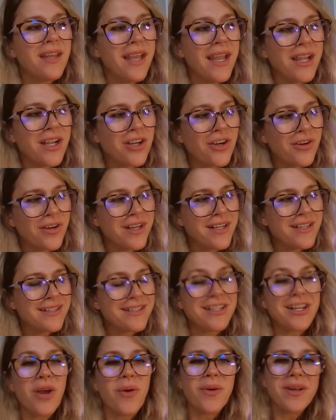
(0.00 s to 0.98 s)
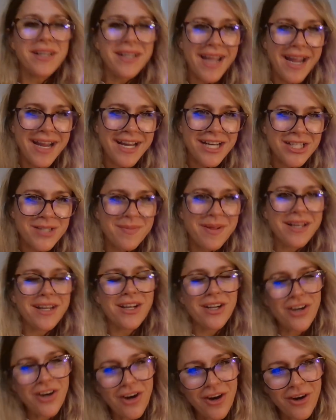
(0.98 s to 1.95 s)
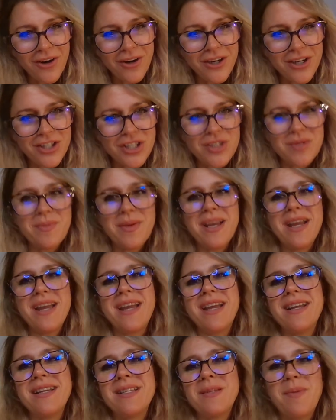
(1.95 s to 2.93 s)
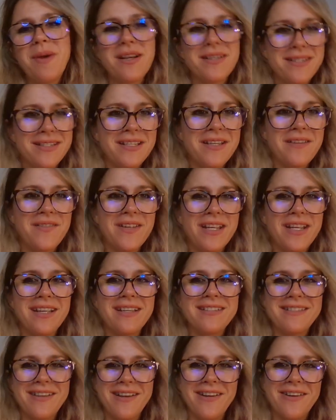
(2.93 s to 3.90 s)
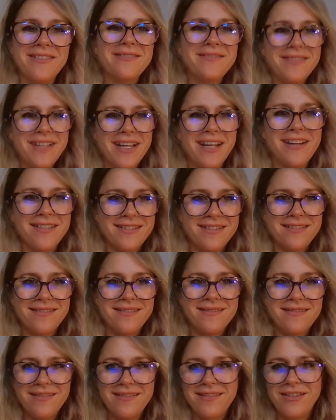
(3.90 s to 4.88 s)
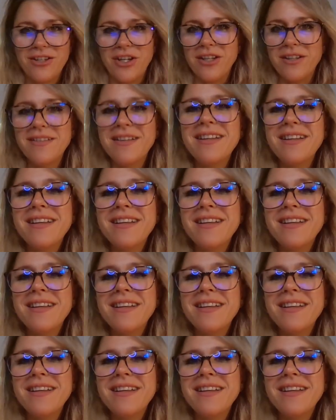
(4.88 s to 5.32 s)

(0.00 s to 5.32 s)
increase engagement, encouragement, positivity. So data's good.